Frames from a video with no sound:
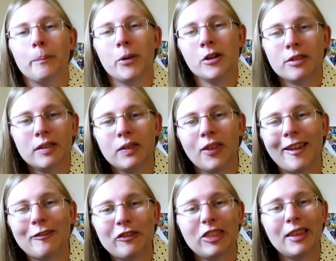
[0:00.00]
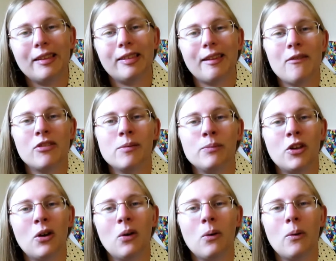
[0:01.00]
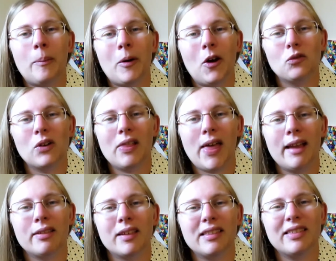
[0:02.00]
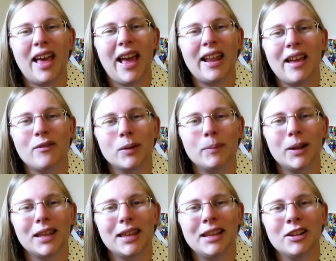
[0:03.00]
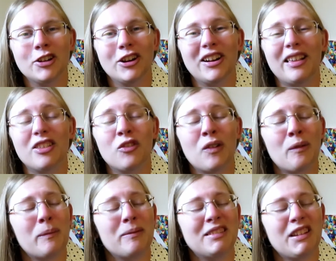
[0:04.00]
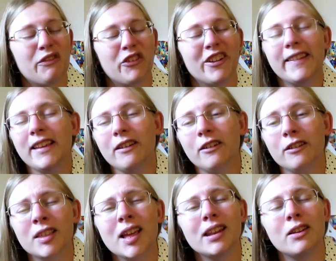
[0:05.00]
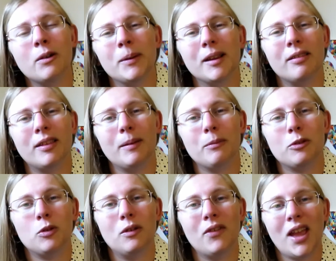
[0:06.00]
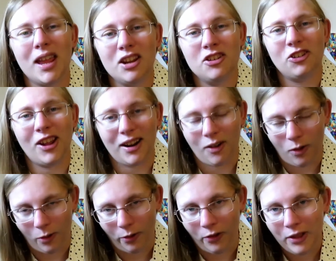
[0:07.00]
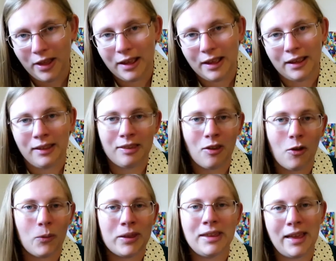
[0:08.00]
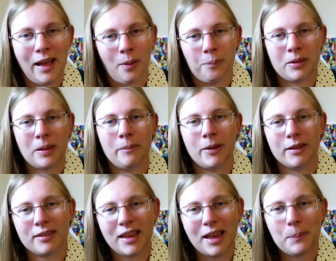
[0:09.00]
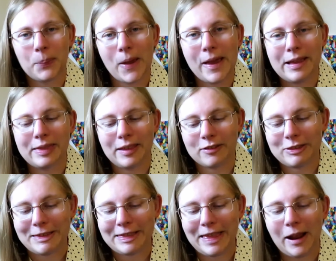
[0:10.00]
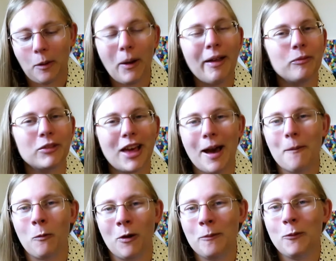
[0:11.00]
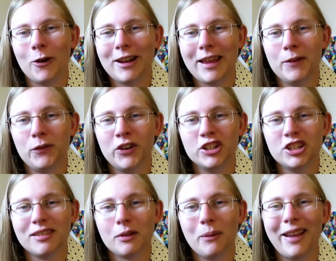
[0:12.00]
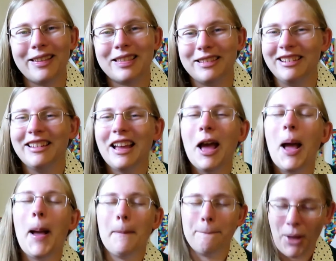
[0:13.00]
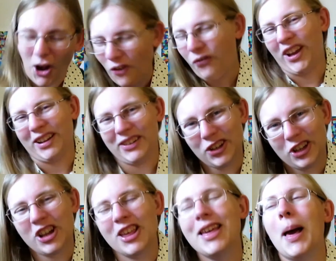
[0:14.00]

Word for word: Percy thankfully saves them, though, upon realizing that everybody here is from different years and nobody seems to have aged at all. So he helps them escape, and they're just like, well, got one more day to finish this quest. Perfect.